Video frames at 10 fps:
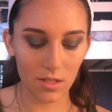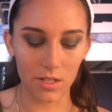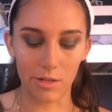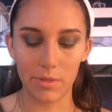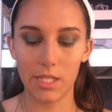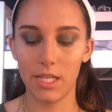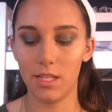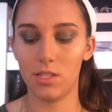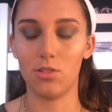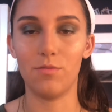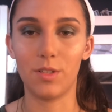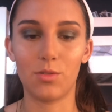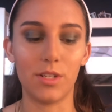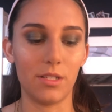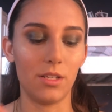Now I'm going to take this little
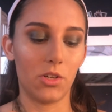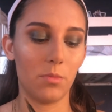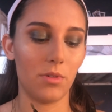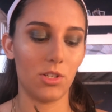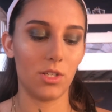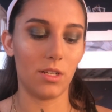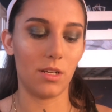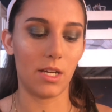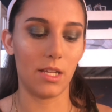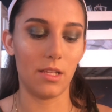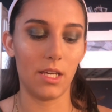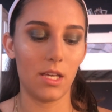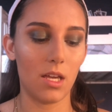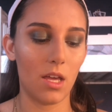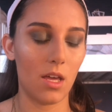Victoria's Secret brush and
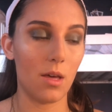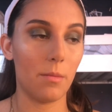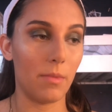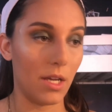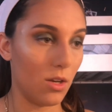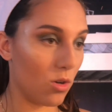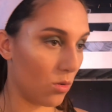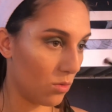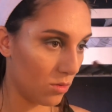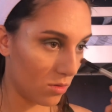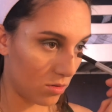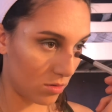highlight my nose.